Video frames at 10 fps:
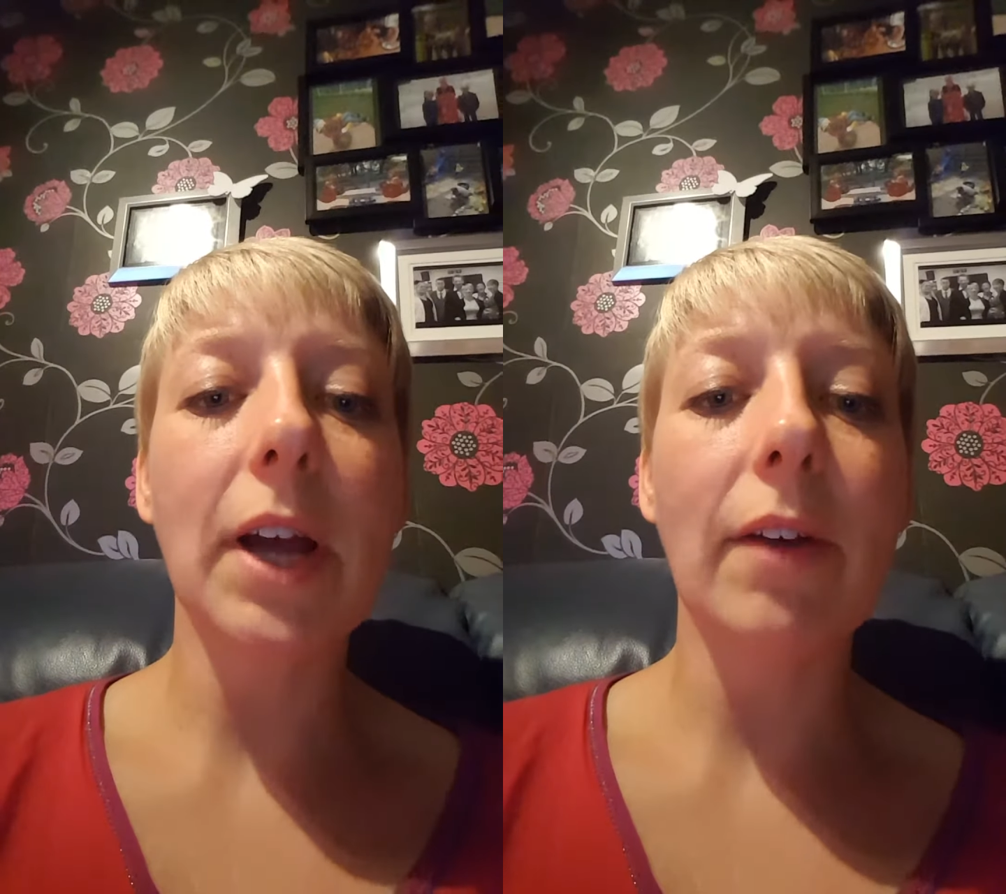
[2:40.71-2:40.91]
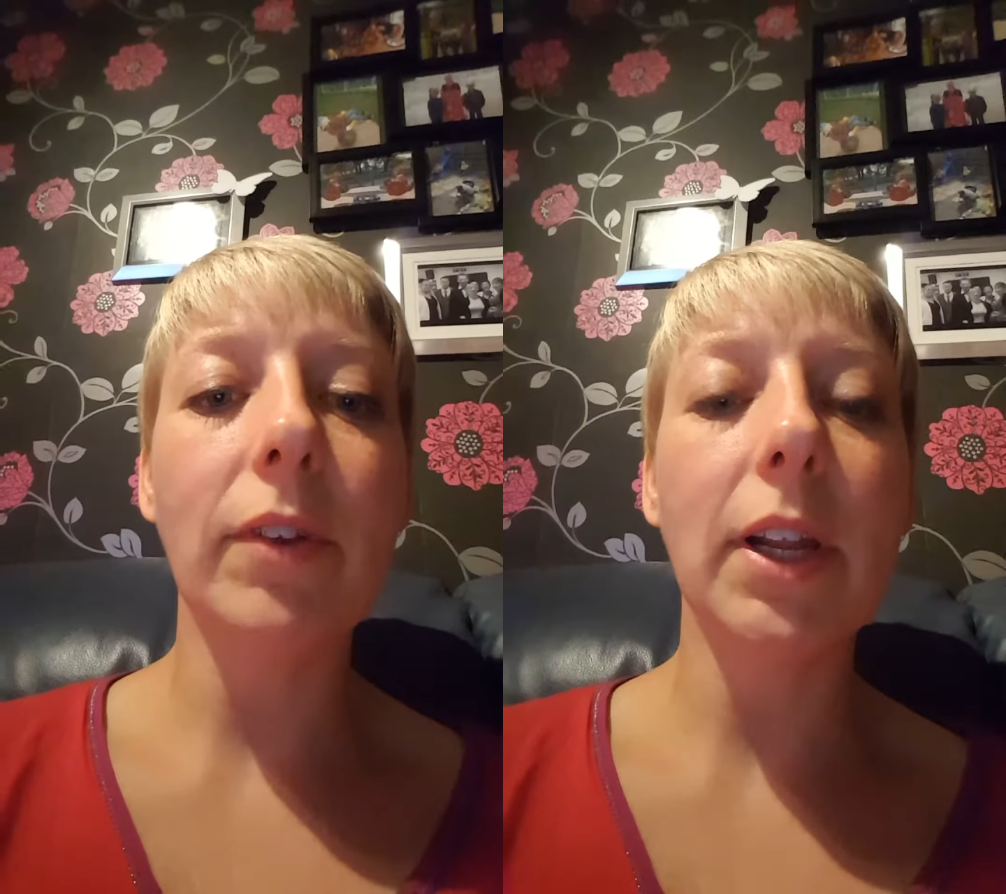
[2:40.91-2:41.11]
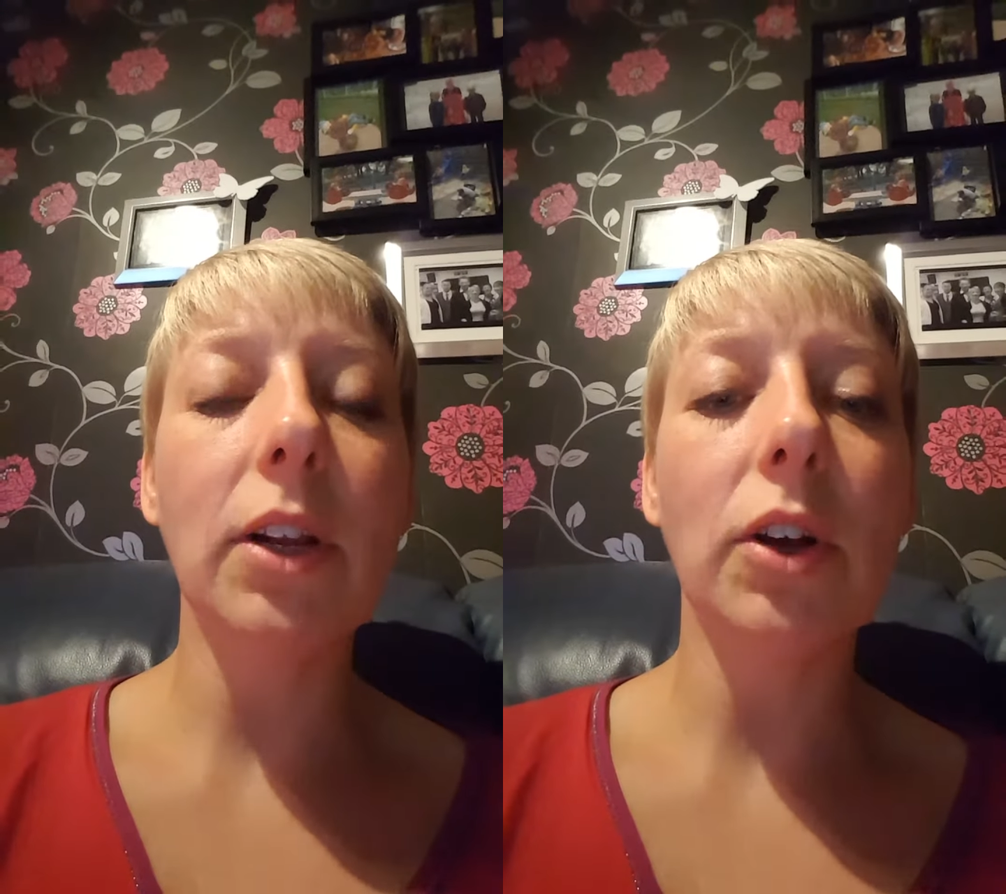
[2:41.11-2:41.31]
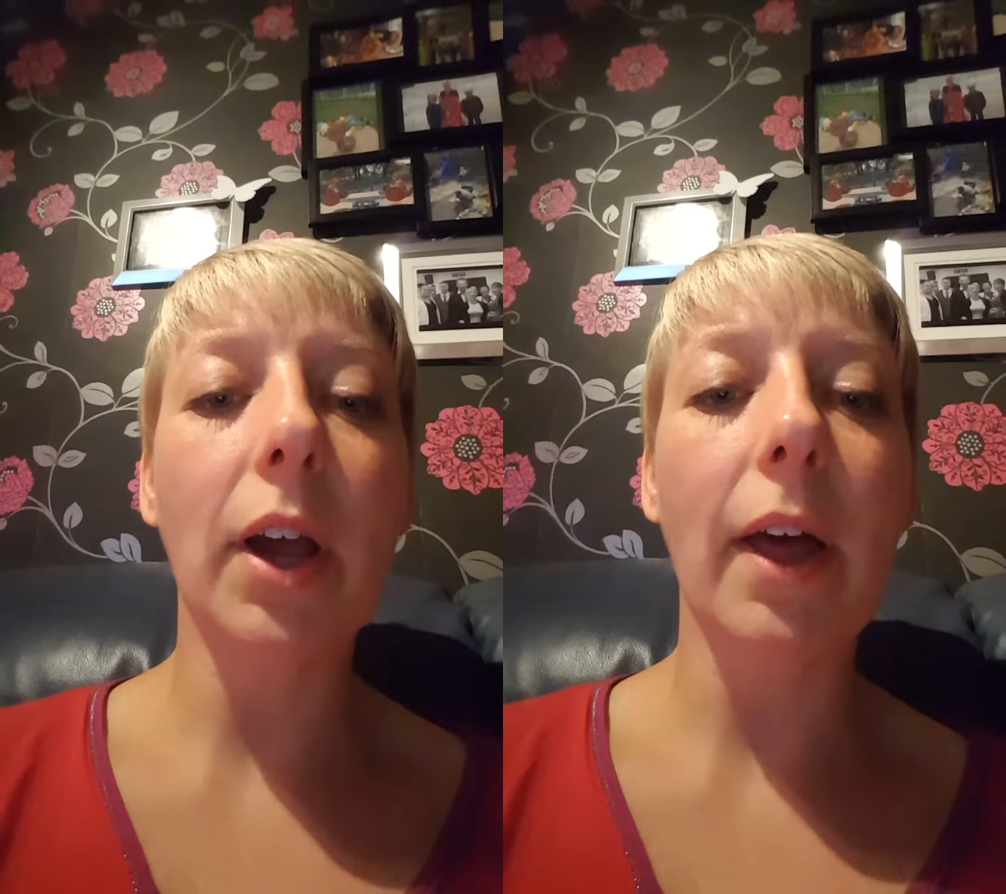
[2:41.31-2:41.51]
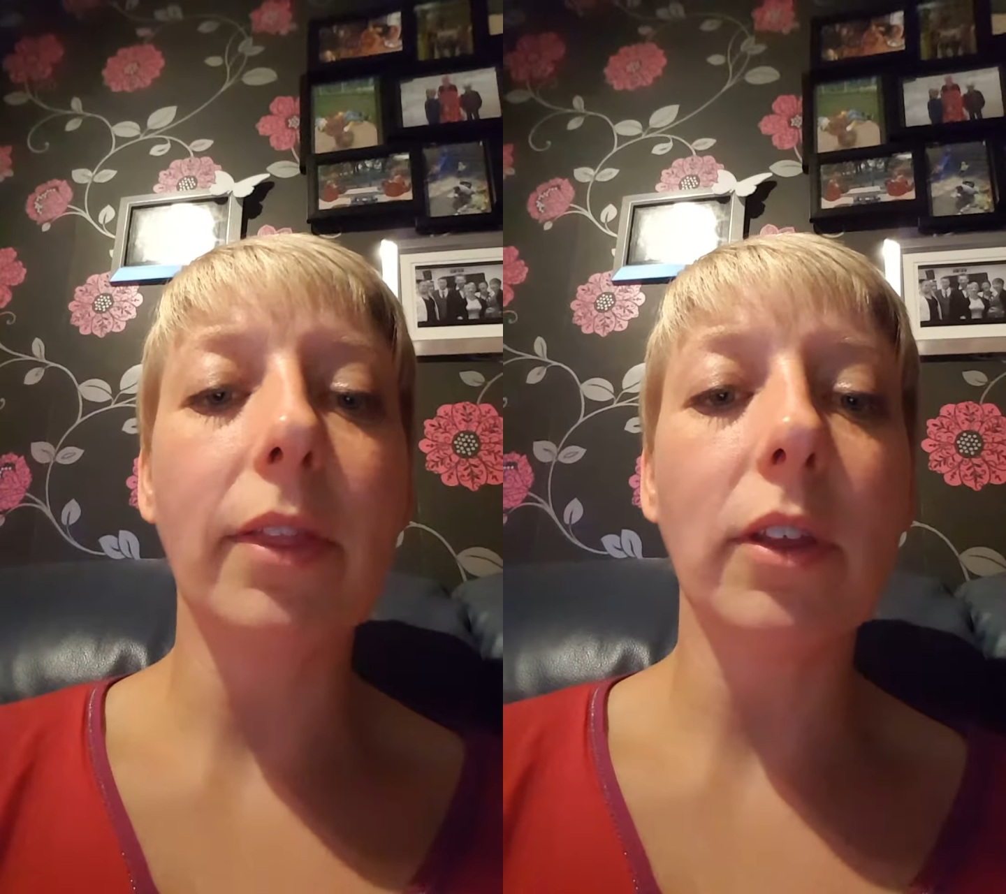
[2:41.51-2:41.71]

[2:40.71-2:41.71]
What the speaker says: to have a little look at